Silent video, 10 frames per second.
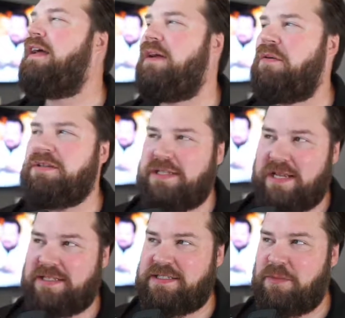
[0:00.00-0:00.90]
Once
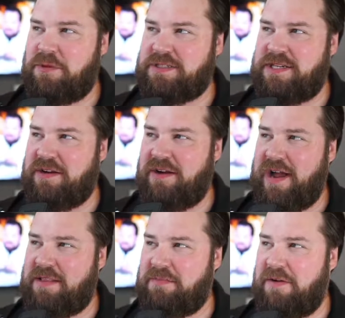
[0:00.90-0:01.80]
again, someone's here
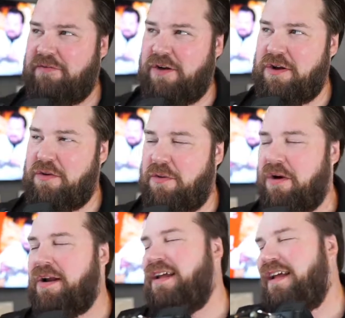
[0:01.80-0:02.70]
at my front
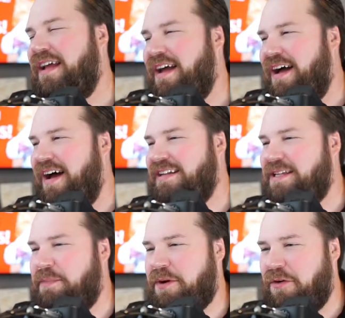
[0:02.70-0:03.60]
door.
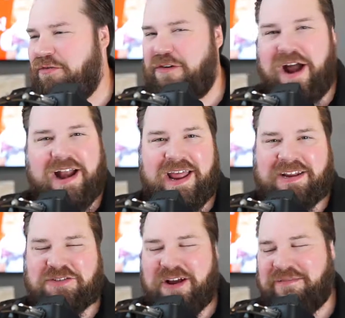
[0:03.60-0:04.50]
Typical
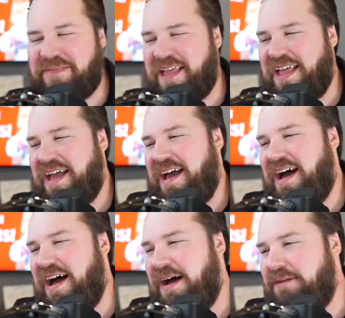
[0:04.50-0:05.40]
Fridays, right?
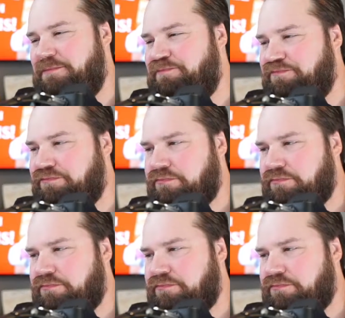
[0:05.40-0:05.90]
Instagram,